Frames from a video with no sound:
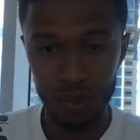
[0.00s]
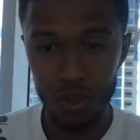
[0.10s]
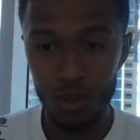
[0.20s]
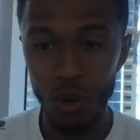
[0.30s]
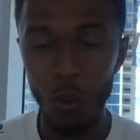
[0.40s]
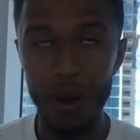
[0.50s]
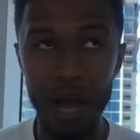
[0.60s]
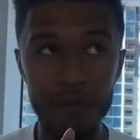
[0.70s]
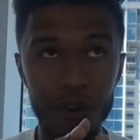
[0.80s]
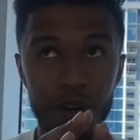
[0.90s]
So
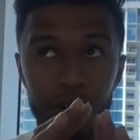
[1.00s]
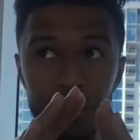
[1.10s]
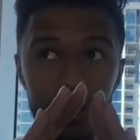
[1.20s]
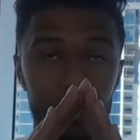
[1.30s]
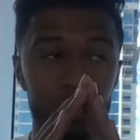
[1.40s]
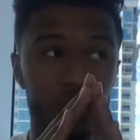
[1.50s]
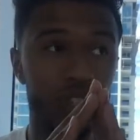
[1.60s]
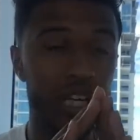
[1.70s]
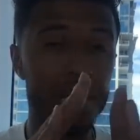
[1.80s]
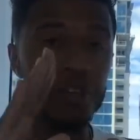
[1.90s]
whatever you
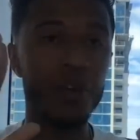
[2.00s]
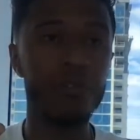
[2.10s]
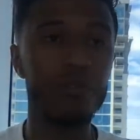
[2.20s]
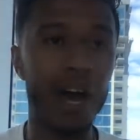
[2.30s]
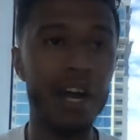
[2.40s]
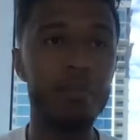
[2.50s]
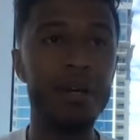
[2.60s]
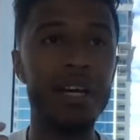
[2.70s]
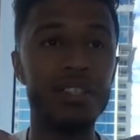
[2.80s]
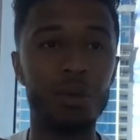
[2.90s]
see in your
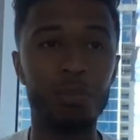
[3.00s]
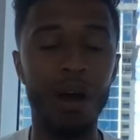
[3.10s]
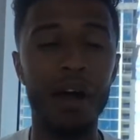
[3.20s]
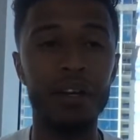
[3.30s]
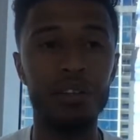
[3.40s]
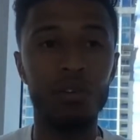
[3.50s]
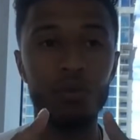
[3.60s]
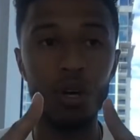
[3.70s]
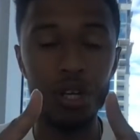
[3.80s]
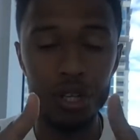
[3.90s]
environment is a product of
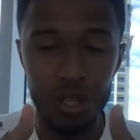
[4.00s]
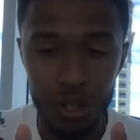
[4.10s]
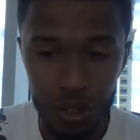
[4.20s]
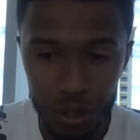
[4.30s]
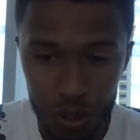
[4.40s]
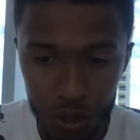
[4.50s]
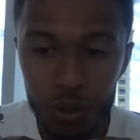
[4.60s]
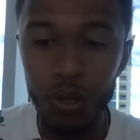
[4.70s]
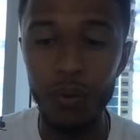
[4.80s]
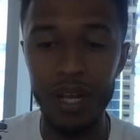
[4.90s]
what
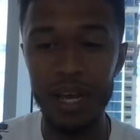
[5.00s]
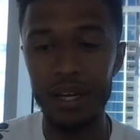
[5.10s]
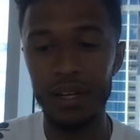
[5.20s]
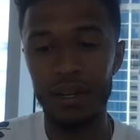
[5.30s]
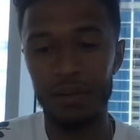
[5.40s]
you created